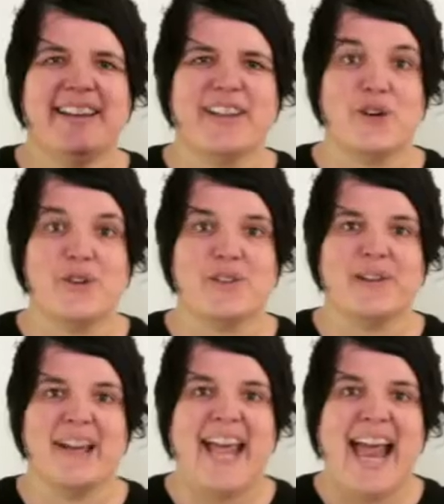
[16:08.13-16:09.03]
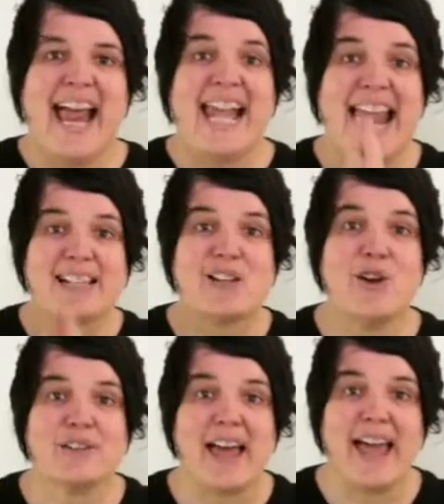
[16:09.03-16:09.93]
Good. Let's
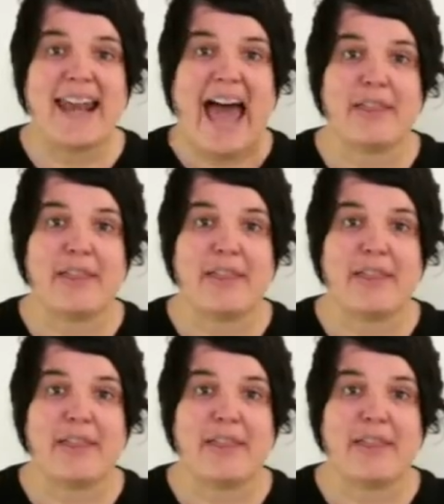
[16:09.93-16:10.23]
look then